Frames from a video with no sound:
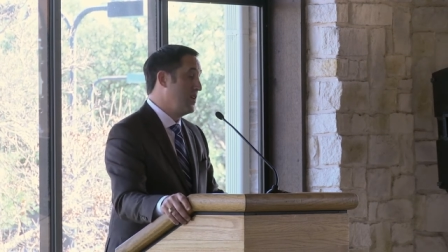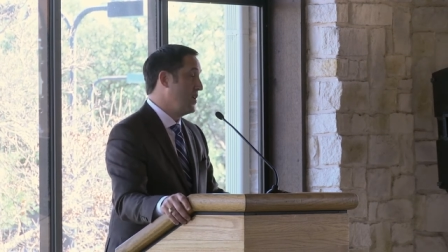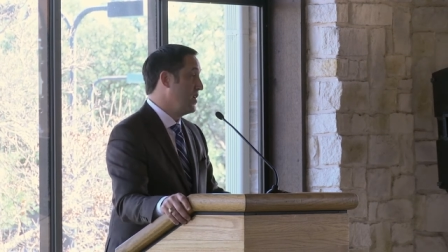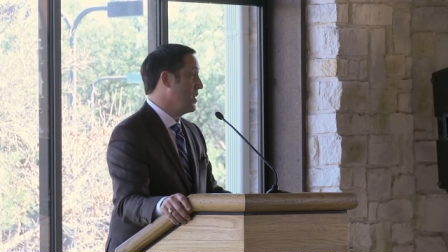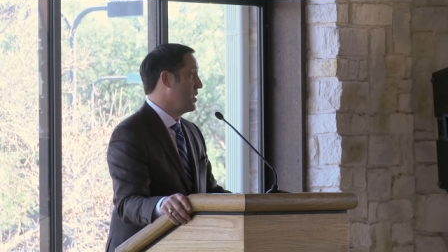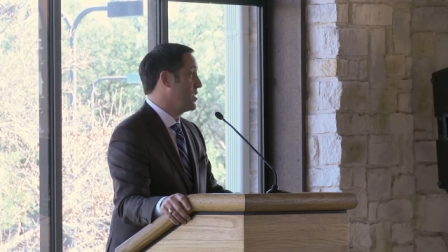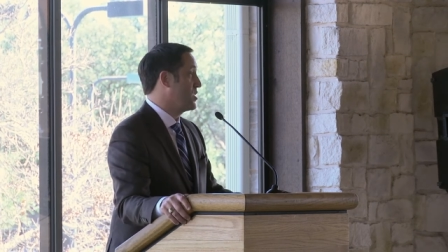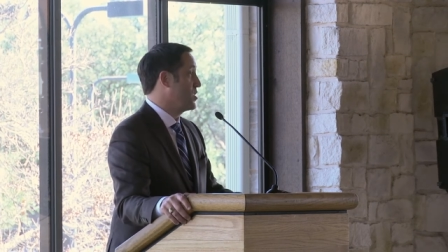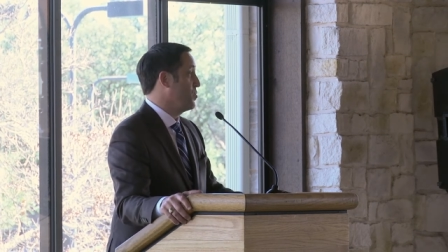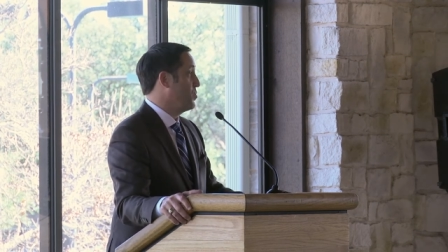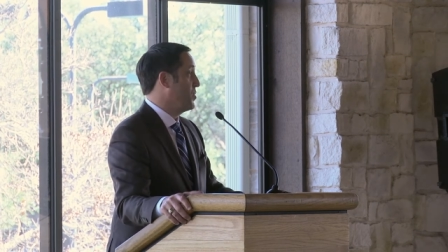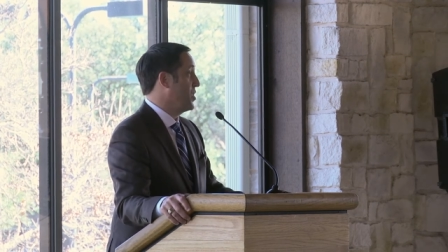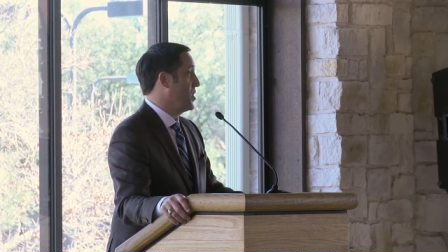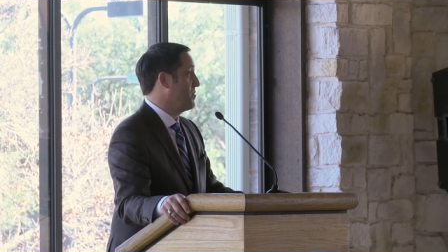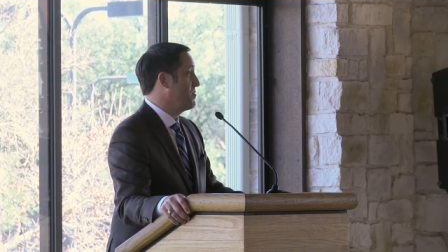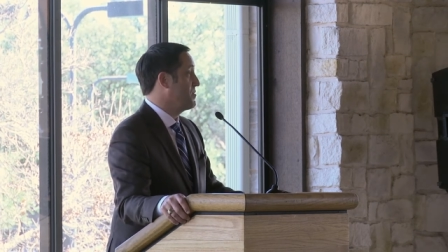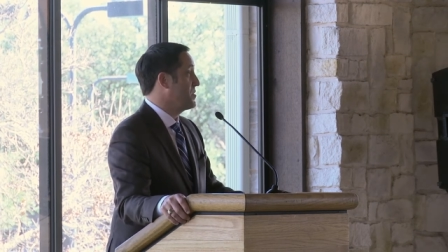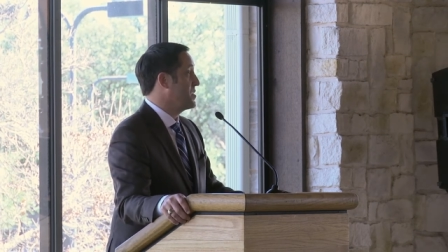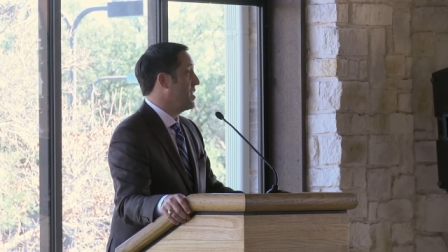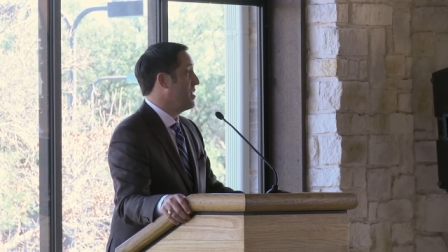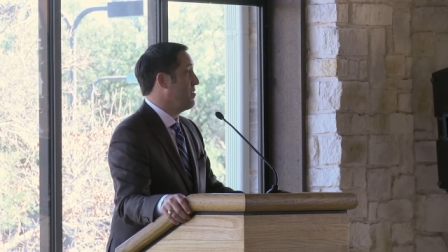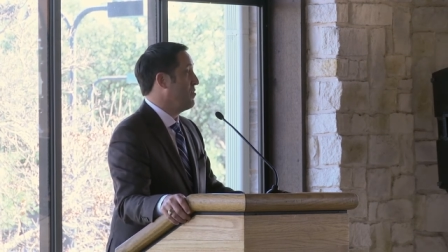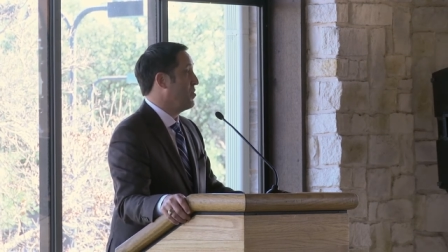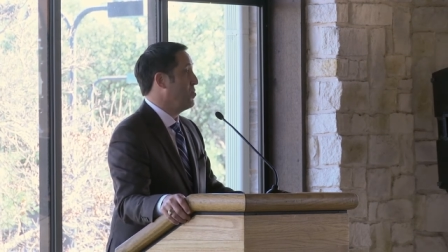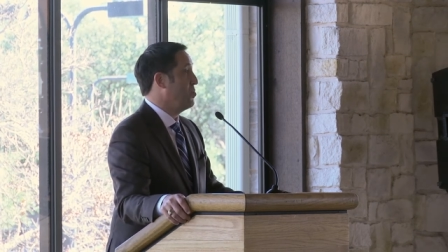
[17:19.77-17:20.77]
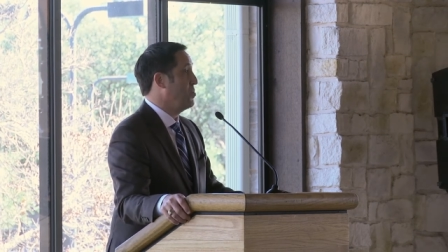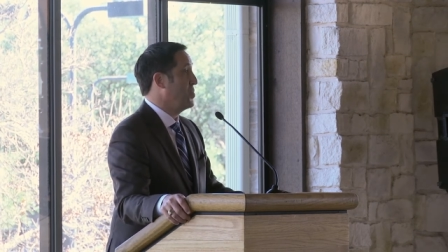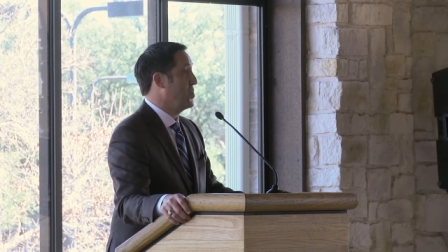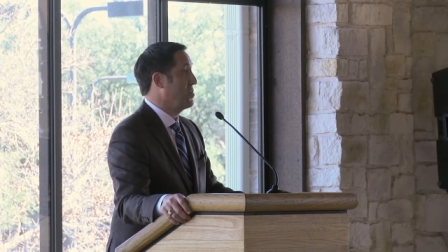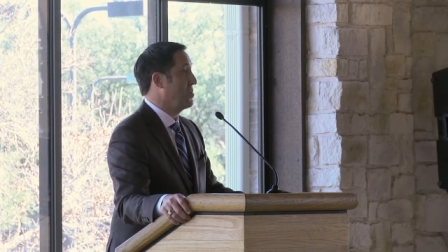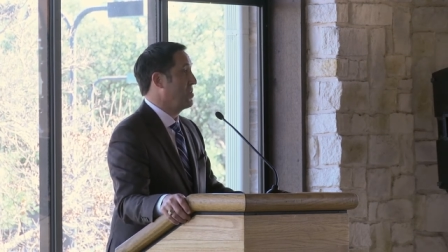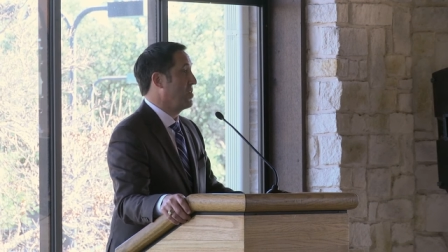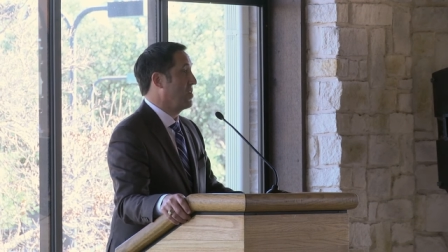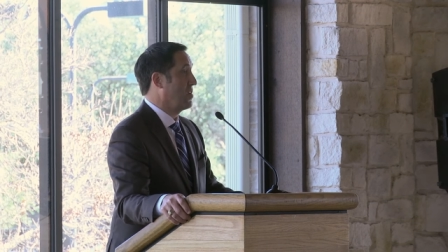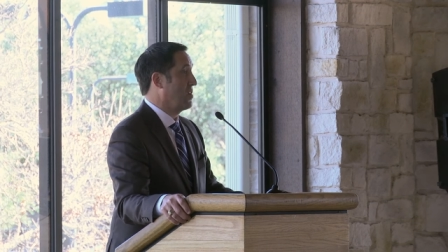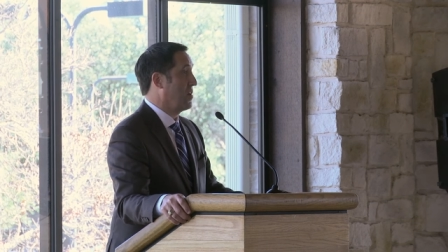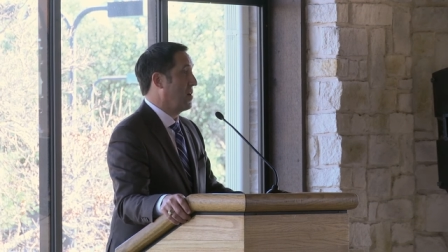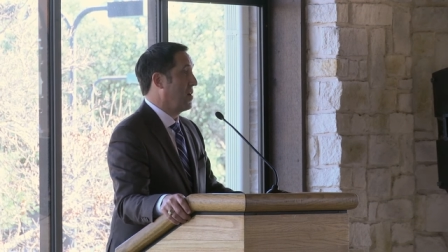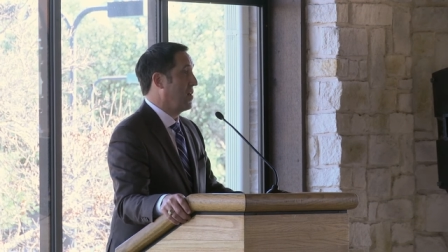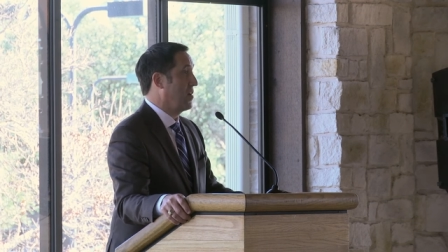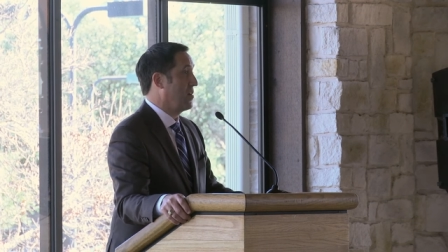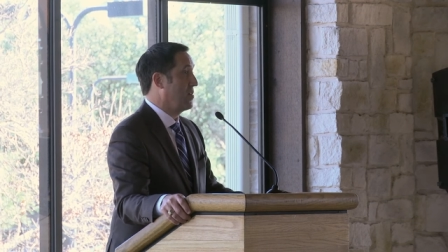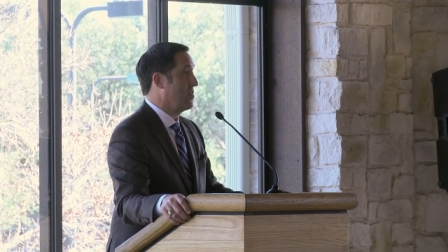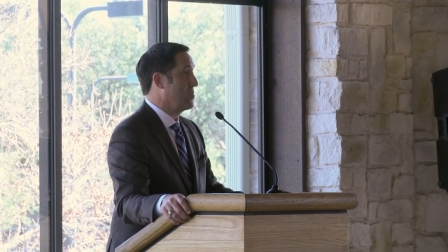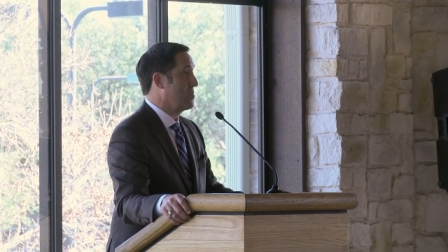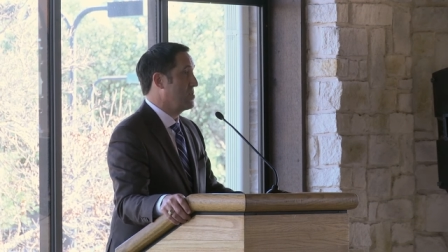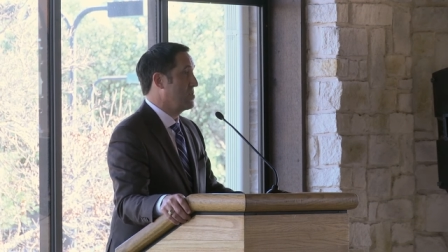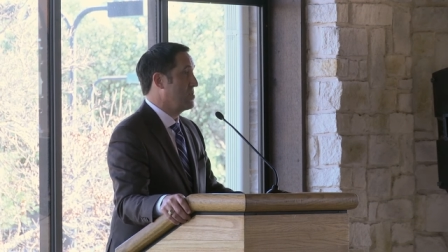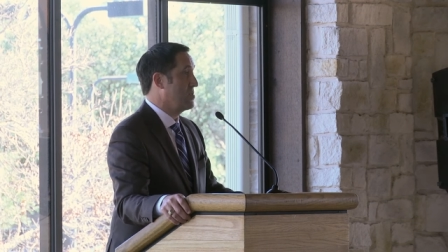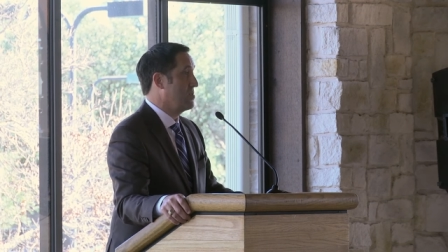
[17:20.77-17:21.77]
it's above seven billion
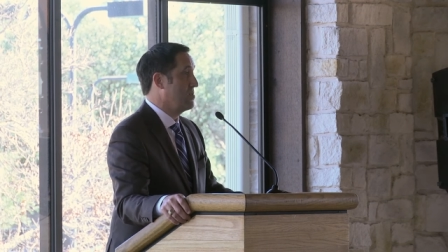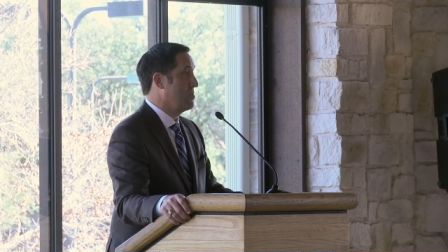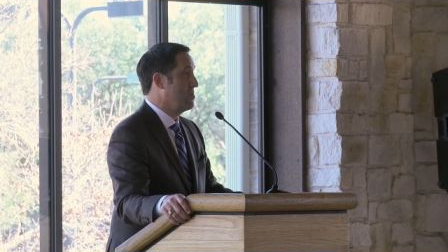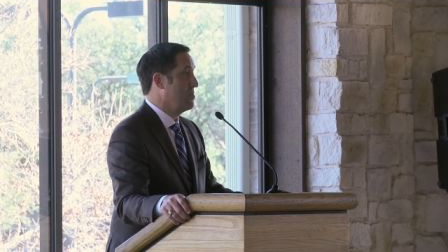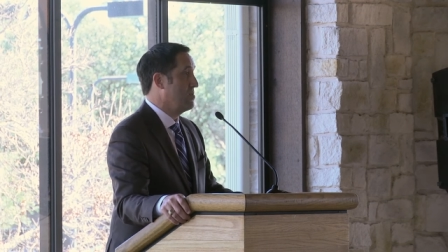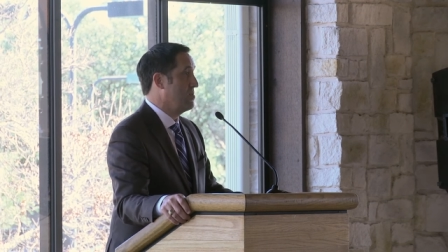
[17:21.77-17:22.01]
dollars.